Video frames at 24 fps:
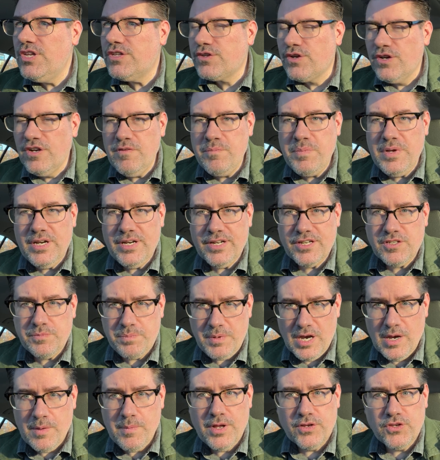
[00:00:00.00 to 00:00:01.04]
could have been an
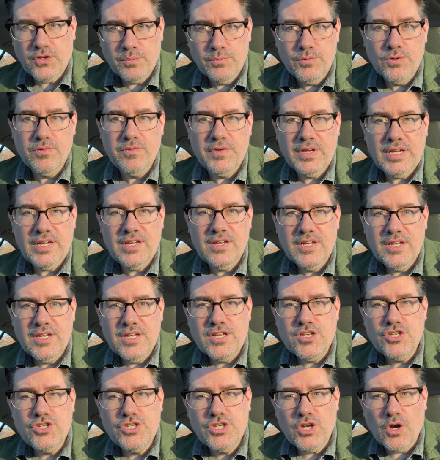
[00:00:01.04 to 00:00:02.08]
experimental movie.
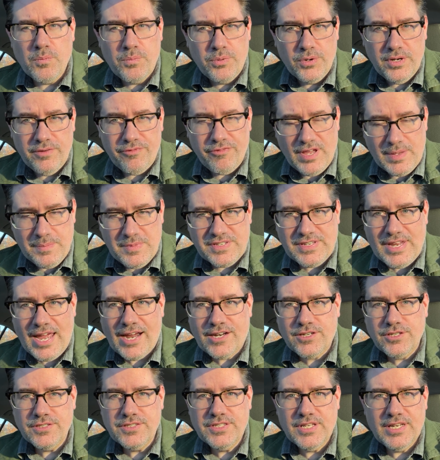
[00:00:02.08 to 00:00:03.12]
Don't put famous
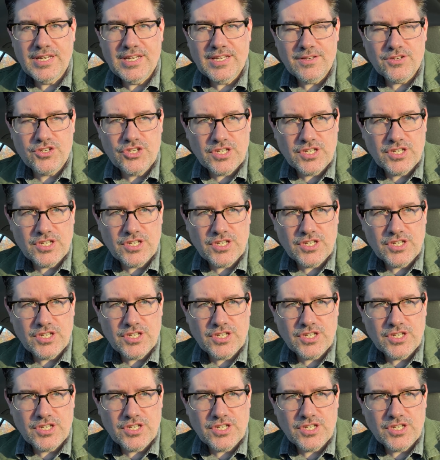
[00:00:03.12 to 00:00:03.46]
actors in it.